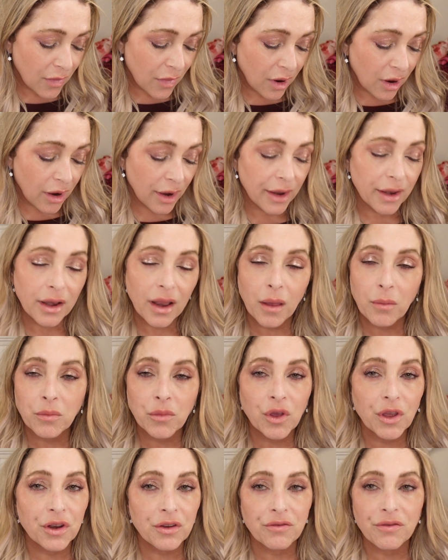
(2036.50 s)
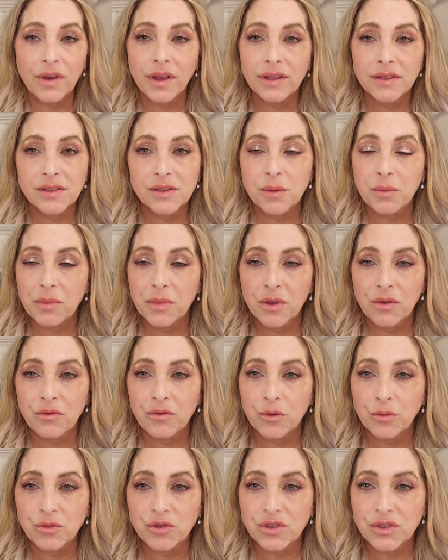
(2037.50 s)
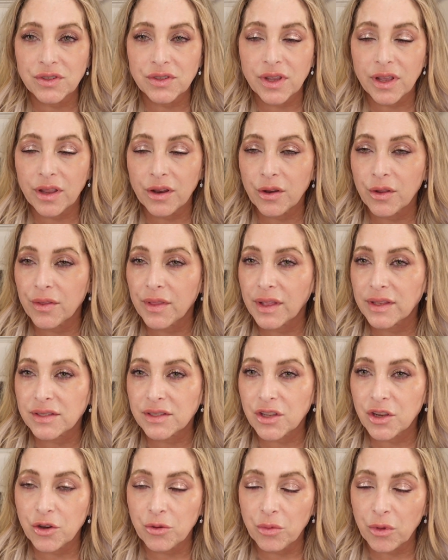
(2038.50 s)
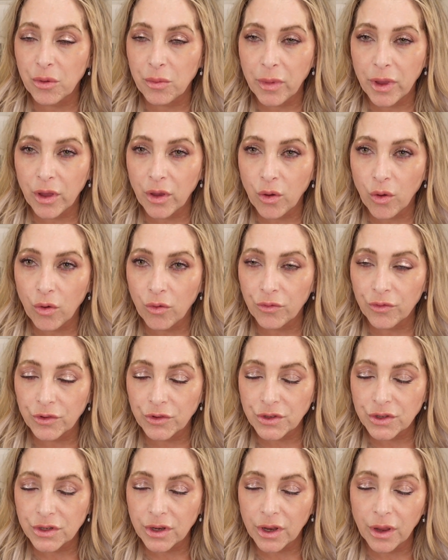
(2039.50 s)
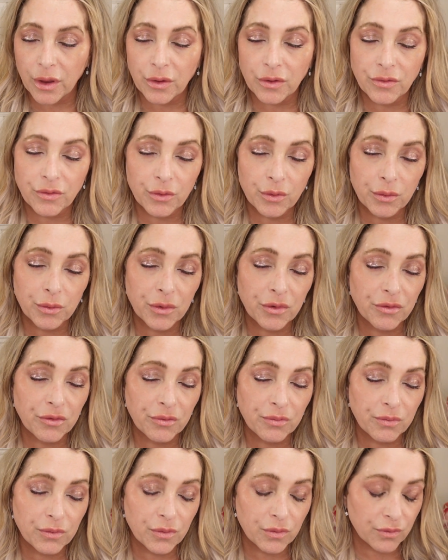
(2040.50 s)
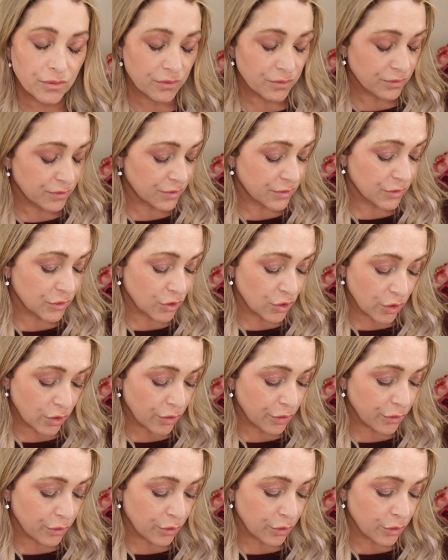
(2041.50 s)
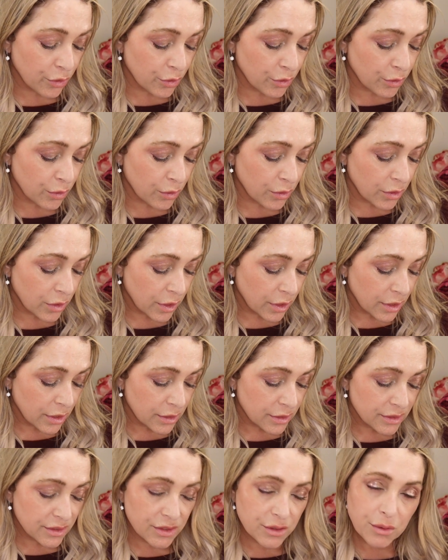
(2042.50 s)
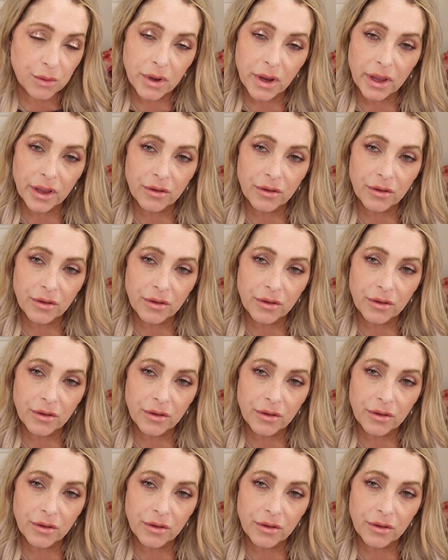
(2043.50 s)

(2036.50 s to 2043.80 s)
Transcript: right, I'm going to find something from Shiseido. That's going to be my goal for tonight. I'm going to look through, see what I